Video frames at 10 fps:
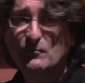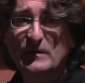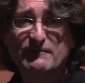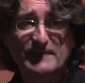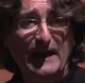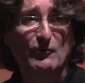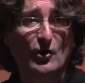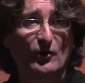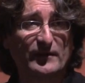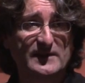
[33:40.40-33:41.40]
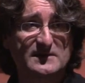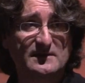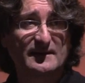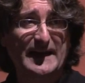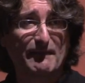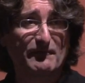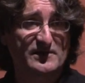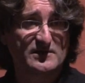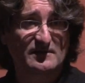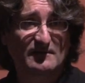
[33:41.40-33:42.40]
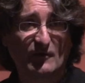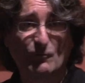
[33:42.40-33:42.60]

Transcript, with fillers: we've now got this canvas on